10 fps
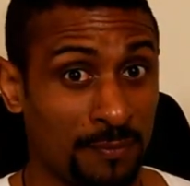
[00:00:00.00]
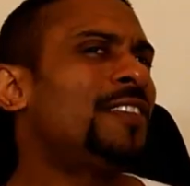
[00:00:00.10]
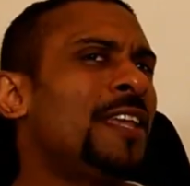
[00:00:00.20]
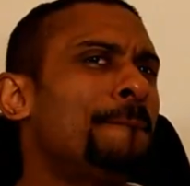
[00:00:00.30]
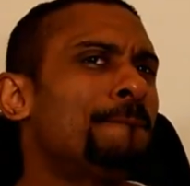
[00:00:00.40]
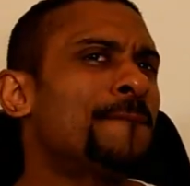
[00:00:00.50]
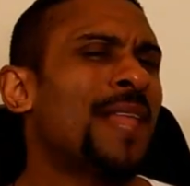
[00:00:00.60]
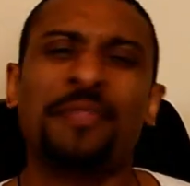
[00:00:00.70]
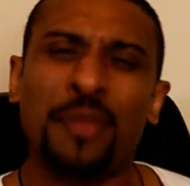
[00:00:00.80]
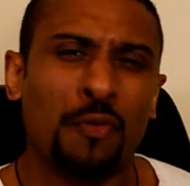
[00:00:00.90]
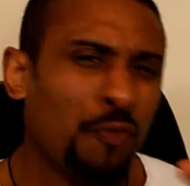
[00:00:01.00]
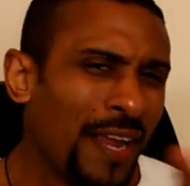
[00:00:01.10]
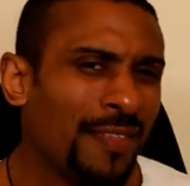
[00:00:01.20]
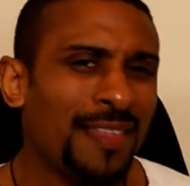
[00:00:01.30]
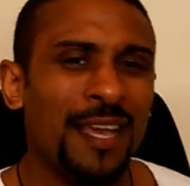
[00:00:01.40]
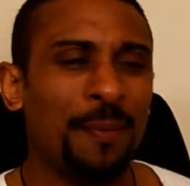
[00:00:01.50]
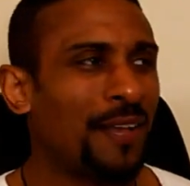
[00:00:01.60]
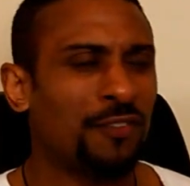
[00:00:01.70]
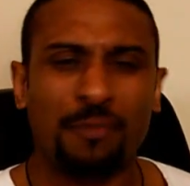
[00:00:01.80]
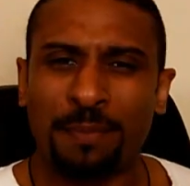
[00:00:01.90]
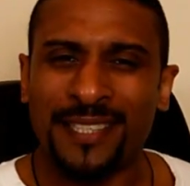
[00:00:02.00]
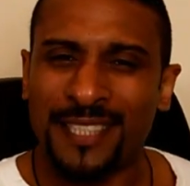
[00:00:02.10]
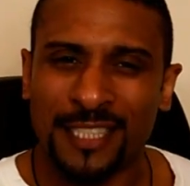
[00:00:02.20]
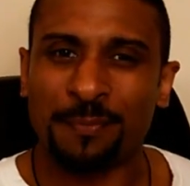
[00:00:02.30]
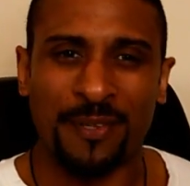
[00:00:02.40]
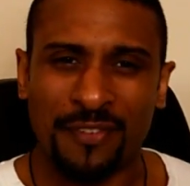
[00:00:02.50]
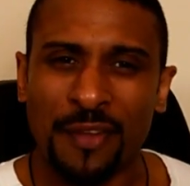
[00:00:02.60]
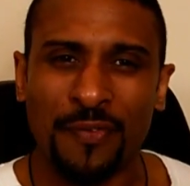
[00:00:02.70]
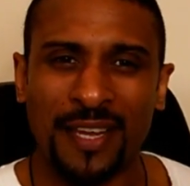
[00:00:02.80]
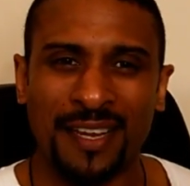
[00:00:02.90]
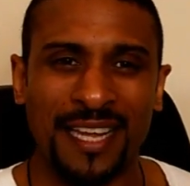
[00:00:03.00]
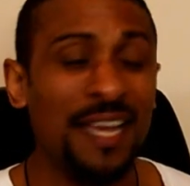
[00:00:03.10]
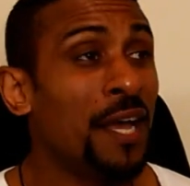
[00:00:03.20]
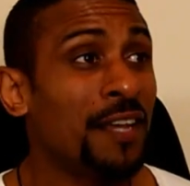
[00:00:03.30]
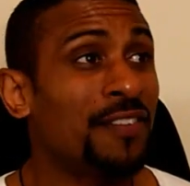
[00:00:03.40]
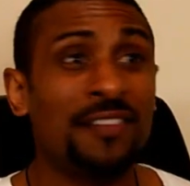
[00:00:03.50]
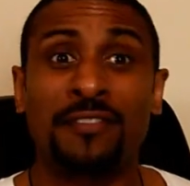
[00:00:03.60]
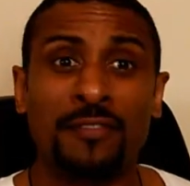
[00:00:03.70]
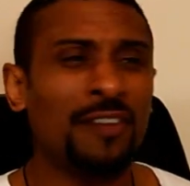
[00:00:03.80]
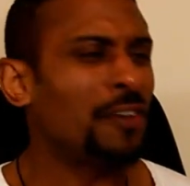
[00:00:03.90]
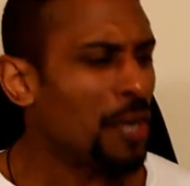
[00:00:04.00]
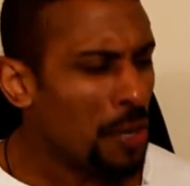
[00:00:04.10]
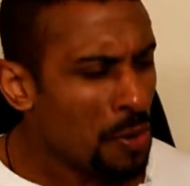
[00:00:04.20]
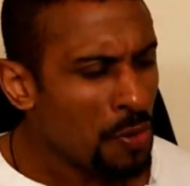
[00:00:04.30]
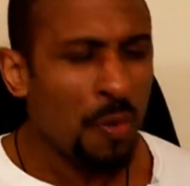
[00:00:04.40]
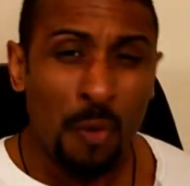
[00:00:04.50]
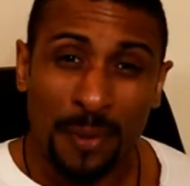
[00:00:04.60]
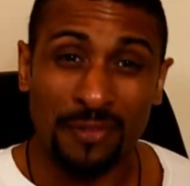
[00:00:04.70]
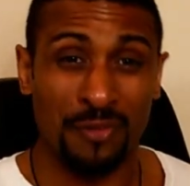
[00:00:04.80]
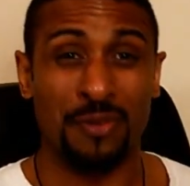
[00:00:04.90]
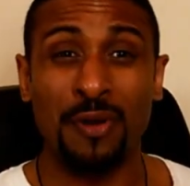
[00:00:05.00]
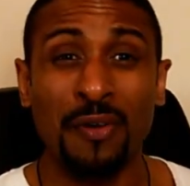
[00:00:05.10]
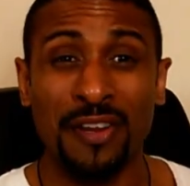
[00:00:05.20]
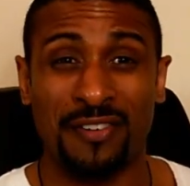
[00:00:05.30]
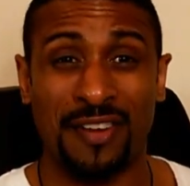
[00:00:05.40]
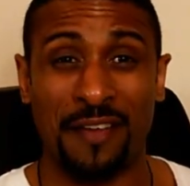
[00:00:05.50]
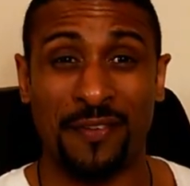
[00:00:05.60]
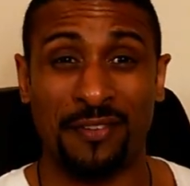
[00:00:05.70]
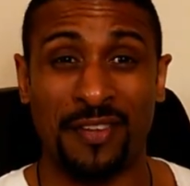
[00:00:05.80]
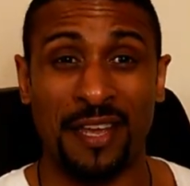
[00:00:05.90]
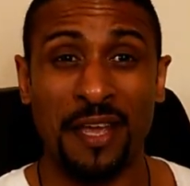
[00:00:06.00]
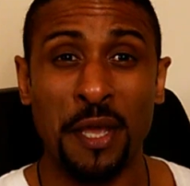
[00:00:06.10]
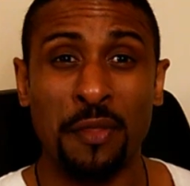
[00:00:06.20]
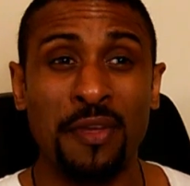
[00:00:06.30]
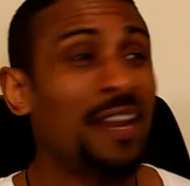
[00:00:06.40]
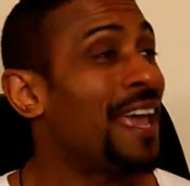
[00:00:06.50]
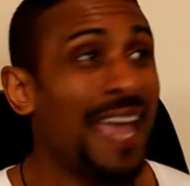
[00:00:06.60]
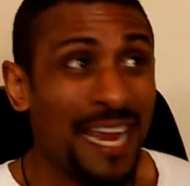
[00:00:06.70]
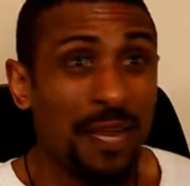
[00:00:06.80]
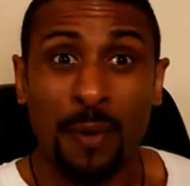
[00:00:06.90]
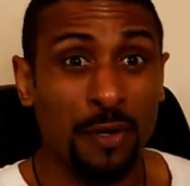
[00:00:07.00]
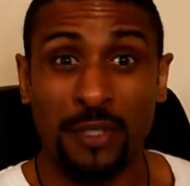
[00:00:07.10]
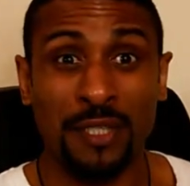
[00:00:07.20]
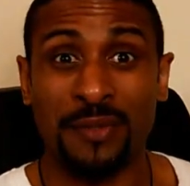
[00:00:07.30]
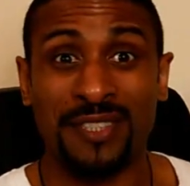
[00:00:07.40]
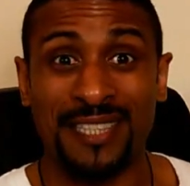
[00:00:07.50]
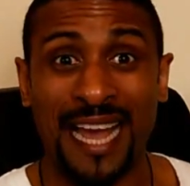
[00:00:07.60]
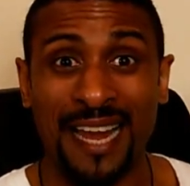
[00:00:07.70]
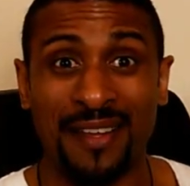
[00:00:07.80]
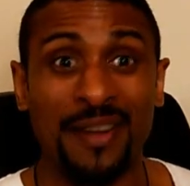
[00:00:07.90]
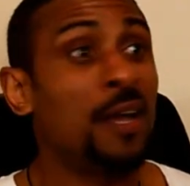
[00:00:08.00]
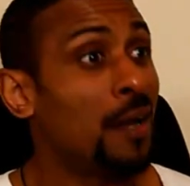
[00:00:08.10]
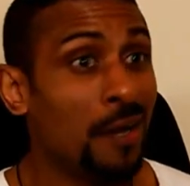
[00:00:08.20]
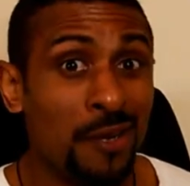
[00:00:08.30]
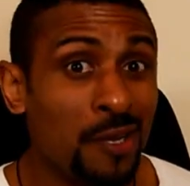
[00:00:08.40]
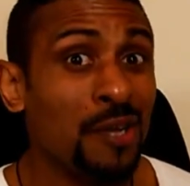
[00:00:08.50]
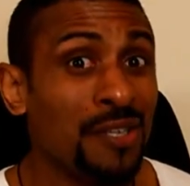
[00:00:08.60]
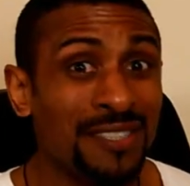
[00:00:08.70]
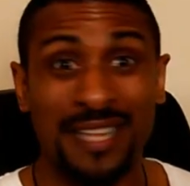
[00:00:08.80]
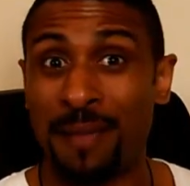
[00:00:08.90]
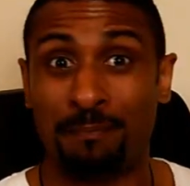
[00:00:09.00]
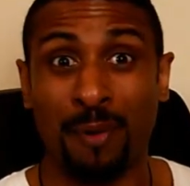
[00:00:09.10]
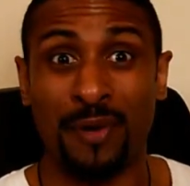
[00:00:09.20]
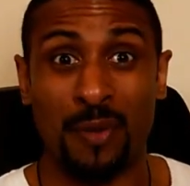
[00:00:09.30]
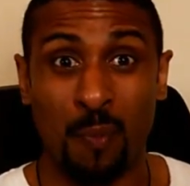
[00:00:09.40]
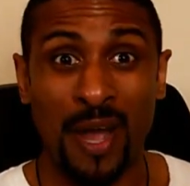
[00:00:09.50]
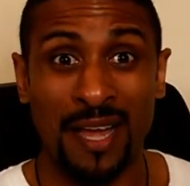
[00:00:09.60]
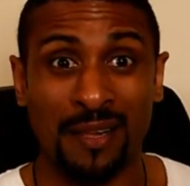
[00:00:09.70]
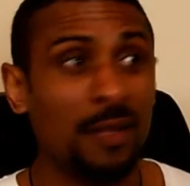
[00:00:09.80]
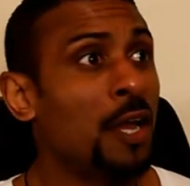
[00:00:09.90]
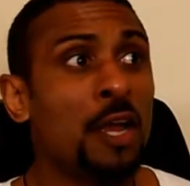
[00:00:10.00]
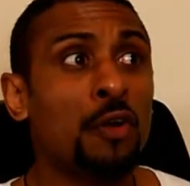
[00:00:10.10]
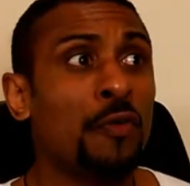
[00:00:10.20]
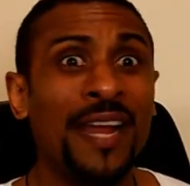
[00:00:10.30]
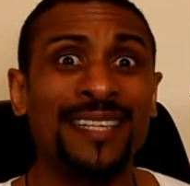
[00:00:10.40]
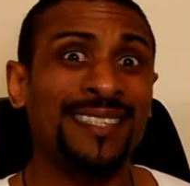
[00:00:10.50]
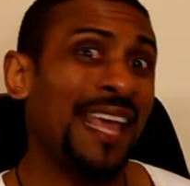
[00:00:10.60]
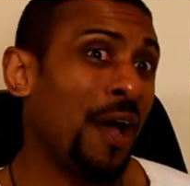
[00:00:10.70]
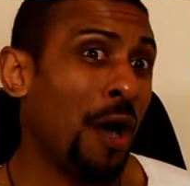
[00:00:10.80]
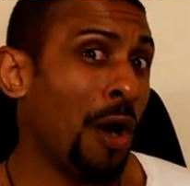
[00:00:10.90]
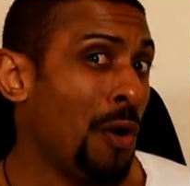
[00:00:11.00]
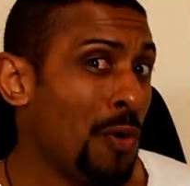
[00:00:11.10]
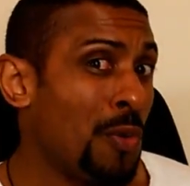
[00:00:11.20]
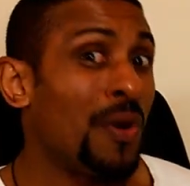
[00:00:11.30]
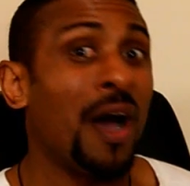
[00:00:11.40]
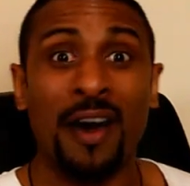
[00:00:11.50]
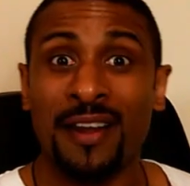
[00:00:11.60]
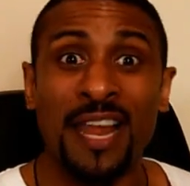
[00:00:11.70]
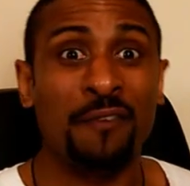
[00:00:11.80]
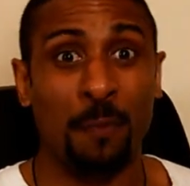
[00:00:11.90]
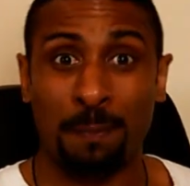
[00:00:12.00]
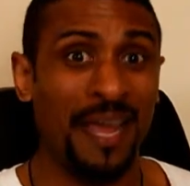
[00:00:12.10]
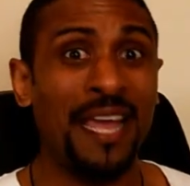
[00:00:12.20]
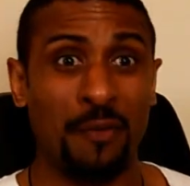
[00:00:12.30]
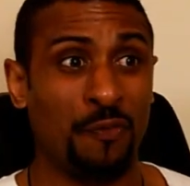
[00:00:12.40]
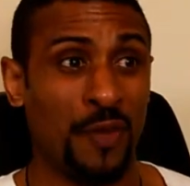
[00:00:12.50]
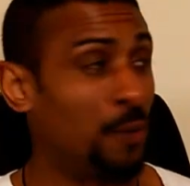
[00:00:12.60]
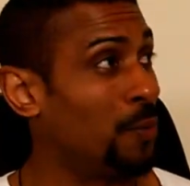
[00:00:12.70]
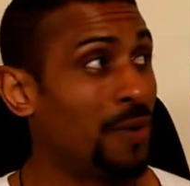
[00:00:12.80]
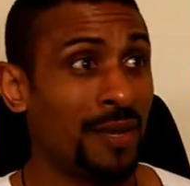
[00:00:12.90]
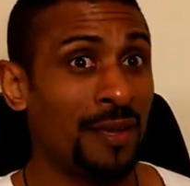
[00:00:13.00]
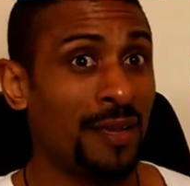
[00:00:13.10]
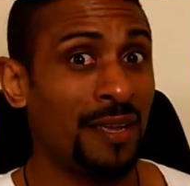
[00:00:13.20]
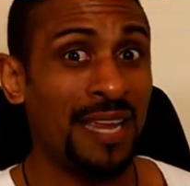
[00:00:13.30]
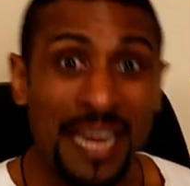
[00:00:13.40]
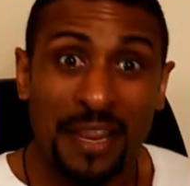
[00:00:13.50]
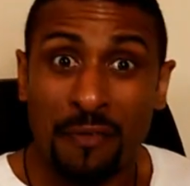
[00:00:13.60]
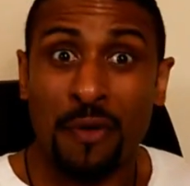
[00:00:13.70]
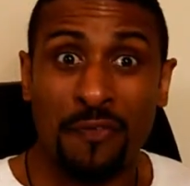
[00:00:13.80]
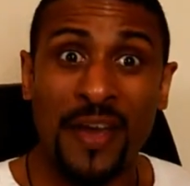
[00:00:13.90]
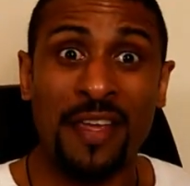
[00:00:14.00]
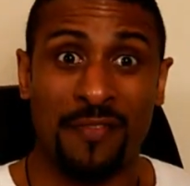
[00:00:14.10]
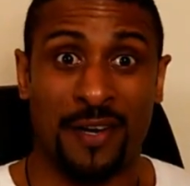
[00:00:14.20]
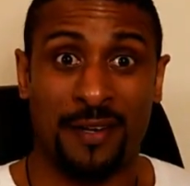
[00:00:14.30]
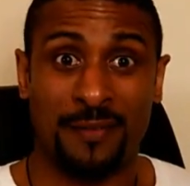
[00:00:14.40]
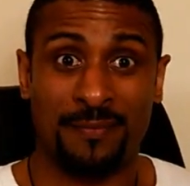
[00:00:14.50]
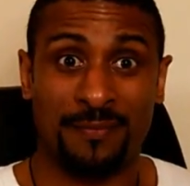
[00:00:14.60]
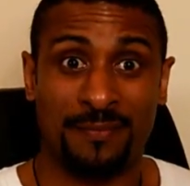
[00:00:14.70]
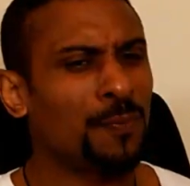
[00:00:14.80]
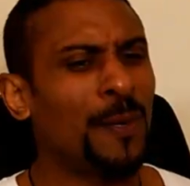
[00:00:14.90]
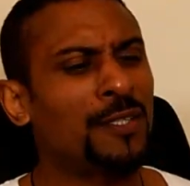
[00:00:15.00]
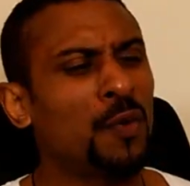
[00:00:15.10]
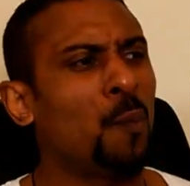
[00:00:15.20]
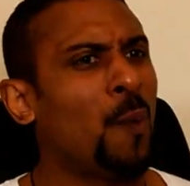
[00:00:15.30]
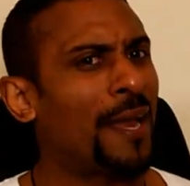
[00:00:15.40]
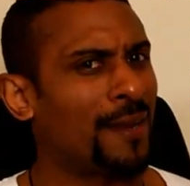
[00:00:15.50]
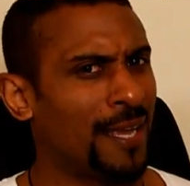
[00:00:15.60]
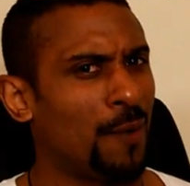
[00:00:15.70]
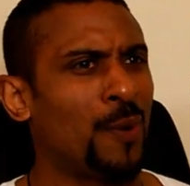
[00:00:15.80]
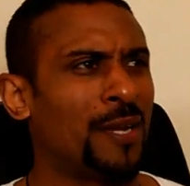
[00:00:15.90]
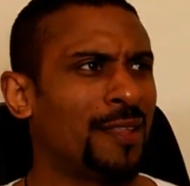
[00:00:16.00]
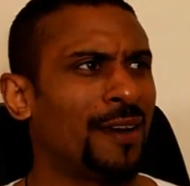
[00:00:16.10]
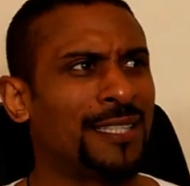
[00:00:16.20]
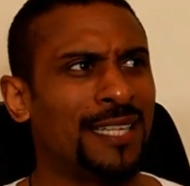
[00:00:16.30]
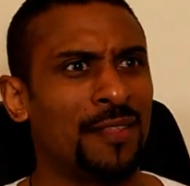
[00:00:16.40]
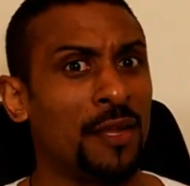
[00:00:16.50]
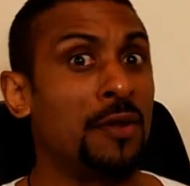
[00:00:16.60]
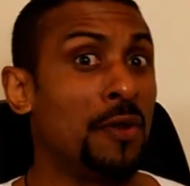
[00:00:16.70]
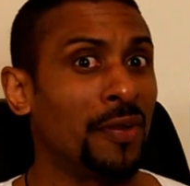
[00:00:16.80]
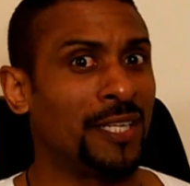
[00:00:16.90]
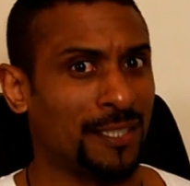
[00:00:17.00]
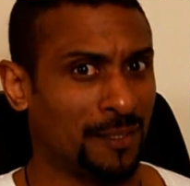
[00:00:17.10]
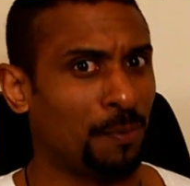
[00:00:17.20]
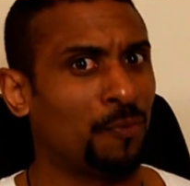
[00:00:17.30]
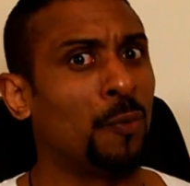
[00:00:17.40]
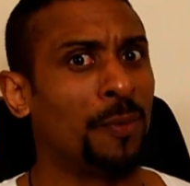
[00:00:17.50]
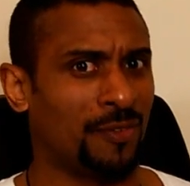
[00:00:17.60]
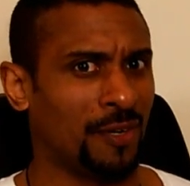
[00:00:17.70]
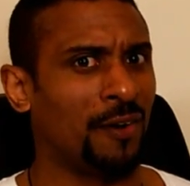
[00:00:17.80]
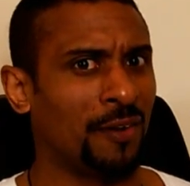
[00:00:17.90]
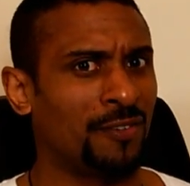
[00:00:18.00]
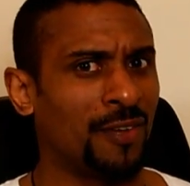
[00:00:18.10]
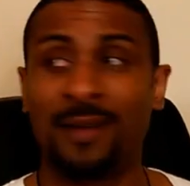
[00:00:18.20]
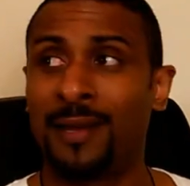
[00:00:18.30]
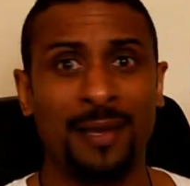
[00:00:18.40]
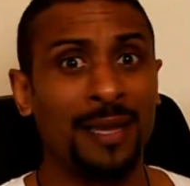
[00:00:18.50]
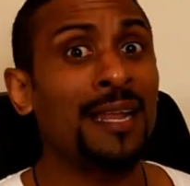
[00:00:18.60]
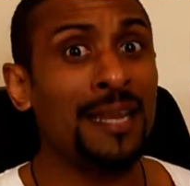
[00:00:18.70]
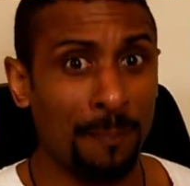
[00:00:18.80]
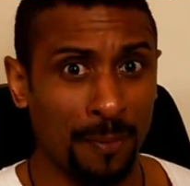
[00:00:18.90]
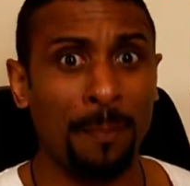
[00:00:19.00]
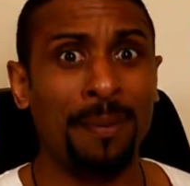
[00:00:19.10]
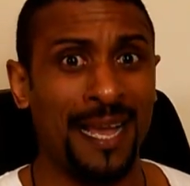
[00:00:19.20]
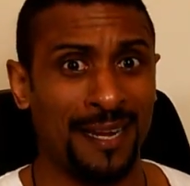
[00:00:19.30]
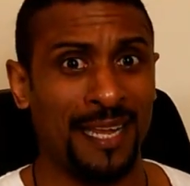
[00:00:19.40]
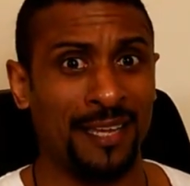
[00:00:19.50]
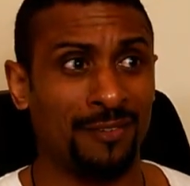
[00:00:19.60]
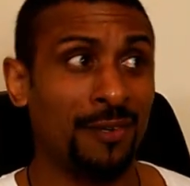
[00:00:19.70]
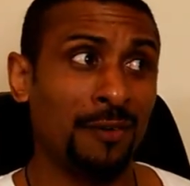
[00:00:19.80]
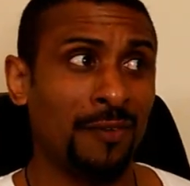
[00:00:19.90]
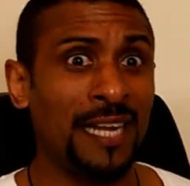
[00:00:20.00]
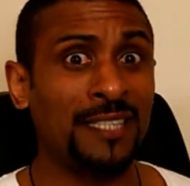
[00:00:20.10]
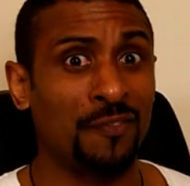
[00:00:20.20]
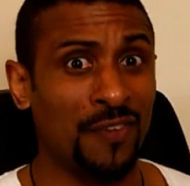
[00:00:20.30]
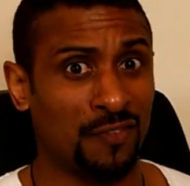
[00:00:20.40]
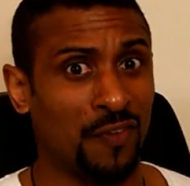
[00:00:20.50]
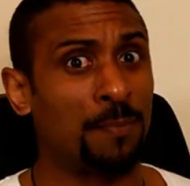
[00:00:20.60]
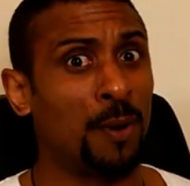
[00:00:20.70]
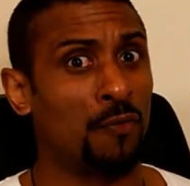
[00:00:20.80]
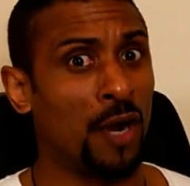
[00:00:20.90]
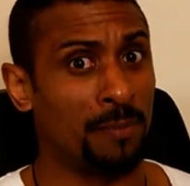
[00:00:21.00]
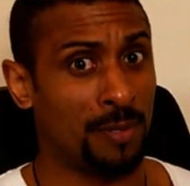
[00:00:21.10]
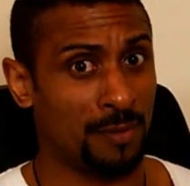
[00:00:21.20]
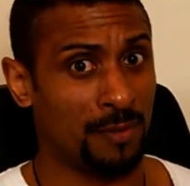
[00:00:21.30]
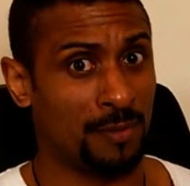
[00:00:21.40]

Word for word: You see, the great thing about sprinting specifically is there's such an enormous knowledge deficit that anyone who shows talent and learns their body well creates their own unlevel playing field in their own favour. Just wait until WADA get wind of the idea that knowledge is a performance enhancer. They'll end up on the banned list, right next to Vicks VapoRub.